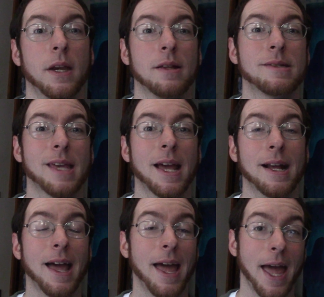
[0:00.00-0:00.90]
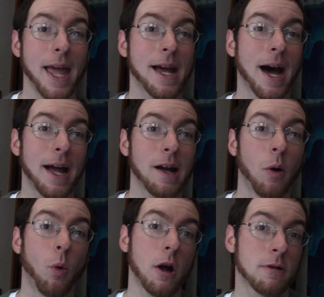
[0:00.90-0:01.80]
it and saying, hey, I
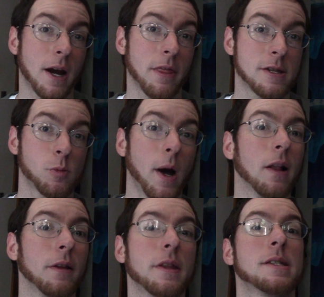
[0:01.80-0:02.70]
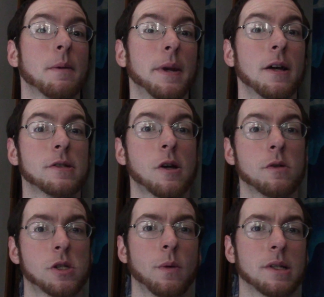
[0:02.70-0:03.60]
got water out of this well, and then somebody else
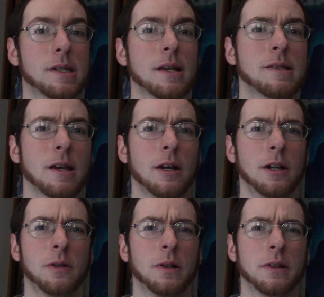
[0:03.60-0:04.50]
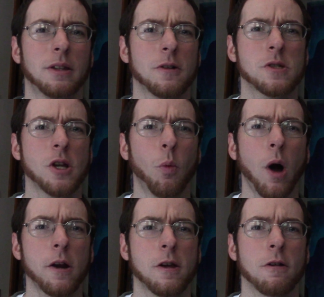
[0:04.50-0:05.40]
goes to it and says, well, there's no
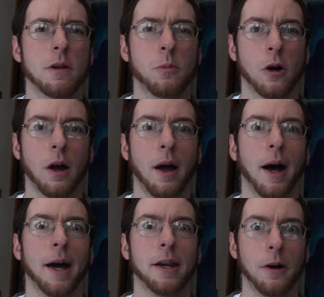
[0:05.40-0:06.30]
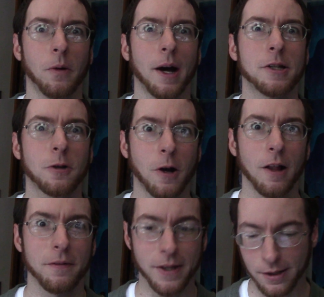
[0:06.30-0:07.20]
water here anymore. I know, I took
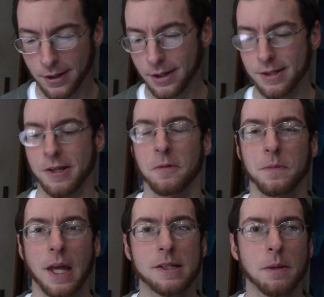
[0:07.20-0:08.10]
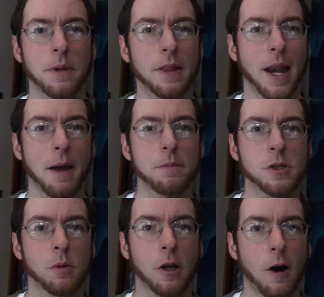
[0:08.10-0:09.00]
all of it. So that's something that
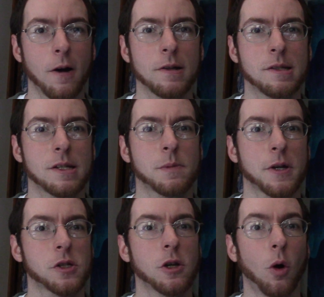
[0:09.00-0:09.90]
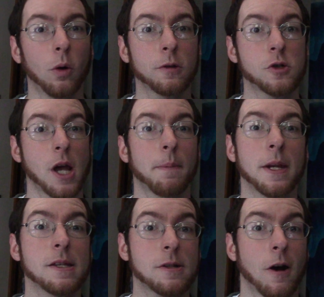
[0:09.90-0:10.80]
happens with cards, especially older
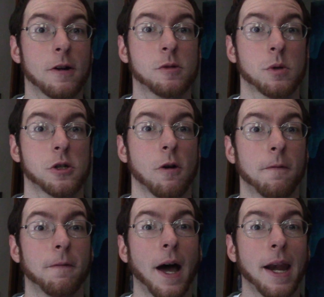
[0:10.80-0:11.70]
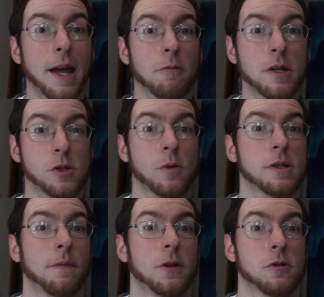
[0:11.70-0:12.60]
Japanese cards, which are a finite
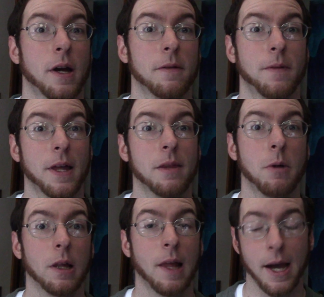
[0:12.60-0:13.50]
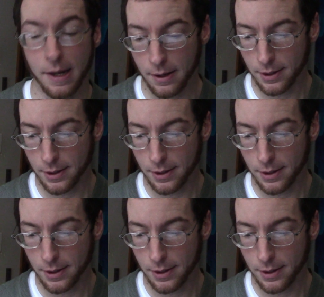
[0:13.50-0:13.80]
resource if you're trying to find them online.